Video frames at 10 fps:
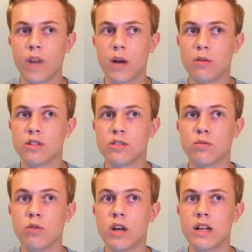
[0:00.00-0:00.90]
I was just
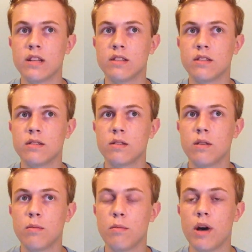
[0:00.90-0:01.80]
raised
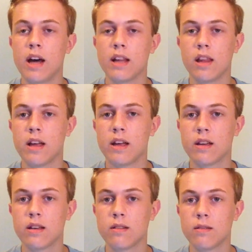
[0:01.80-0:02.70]
by
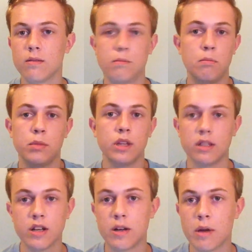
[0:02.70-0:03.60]
like
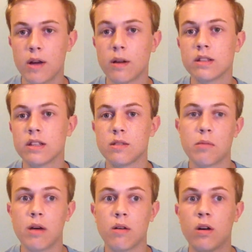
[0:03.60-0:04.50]
military parents. That's
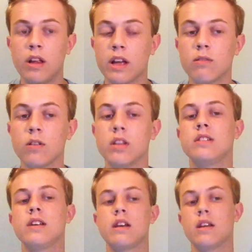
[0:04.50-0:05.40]
about all I can really
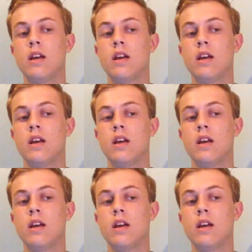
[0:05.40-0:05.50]
say.